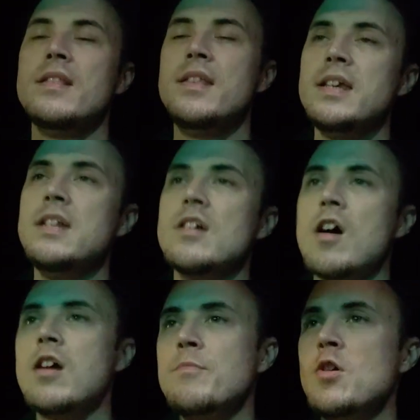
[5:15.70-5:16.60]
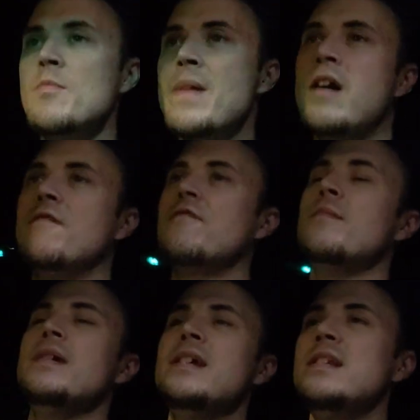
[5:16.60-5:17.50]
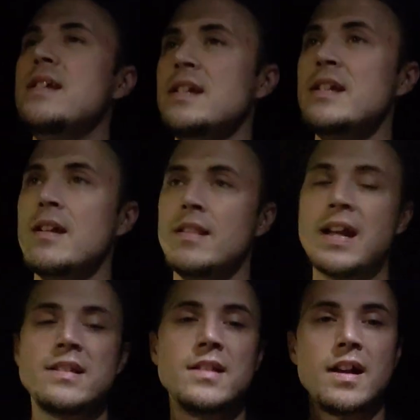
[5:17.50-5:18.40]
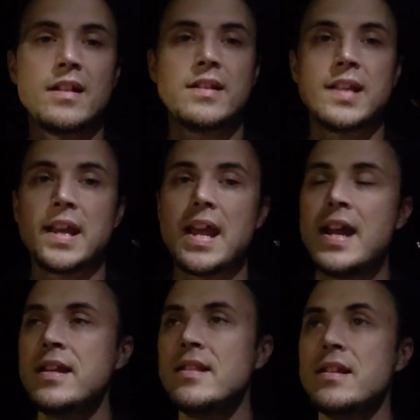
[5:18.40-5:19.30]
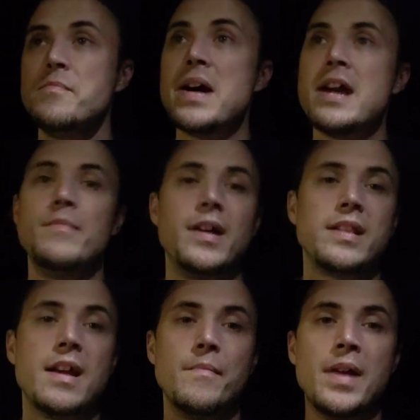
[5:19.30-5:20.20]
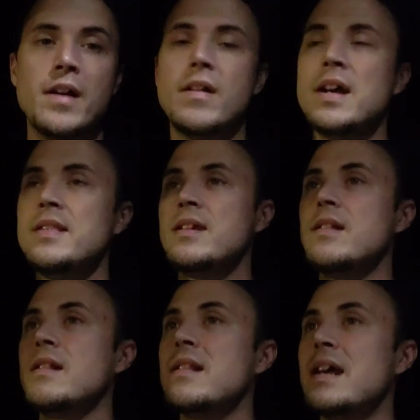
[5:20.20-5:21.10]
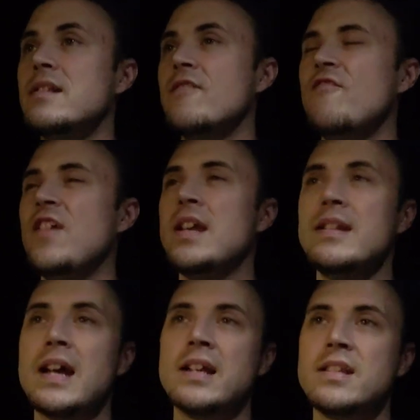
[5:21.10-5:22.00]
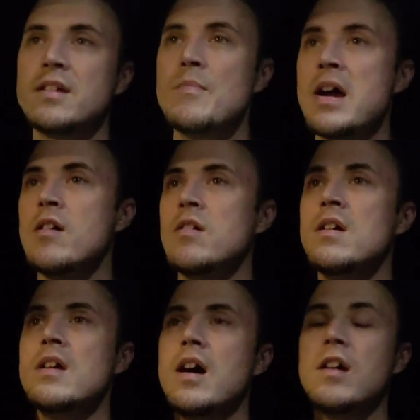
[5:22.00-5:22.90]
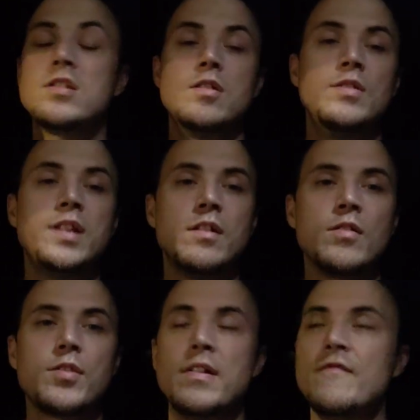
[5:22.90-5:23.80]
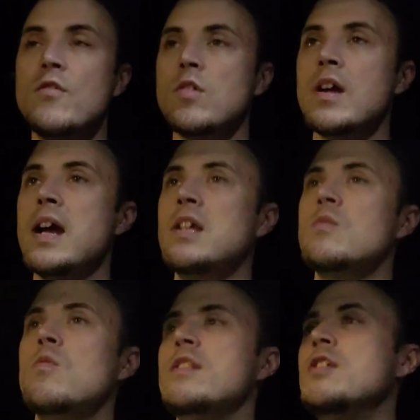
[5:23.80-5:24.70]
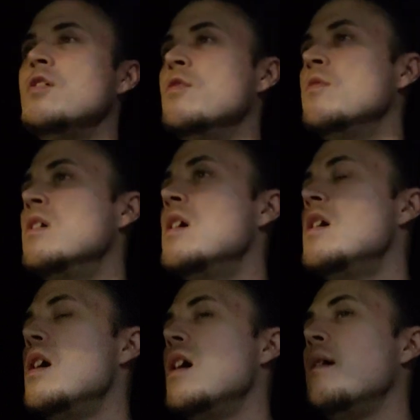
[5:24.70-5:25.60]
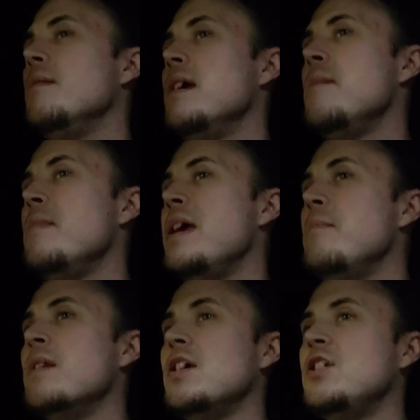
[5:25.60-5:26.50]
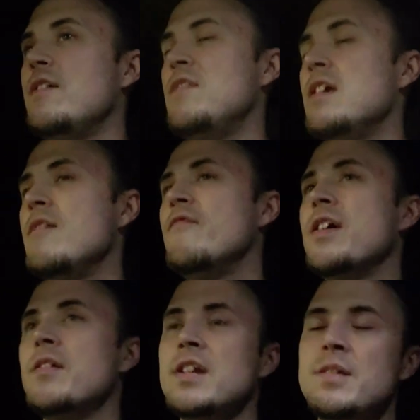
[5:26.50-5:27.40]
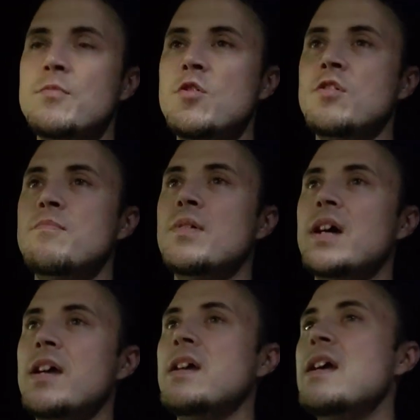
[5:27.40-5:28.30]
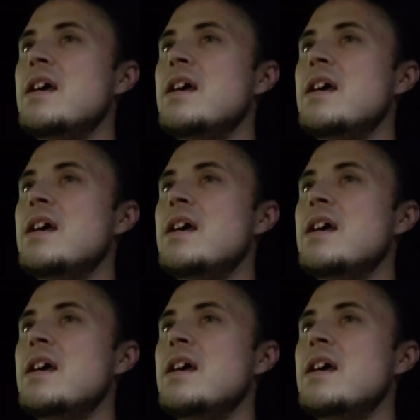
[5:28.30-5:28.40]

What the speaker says: the dog bone mount from ECE. And that's not to say anything bad about that mount. I think that that's a fantastic mount. Also 034 has one too. It made my shifting very smooth, but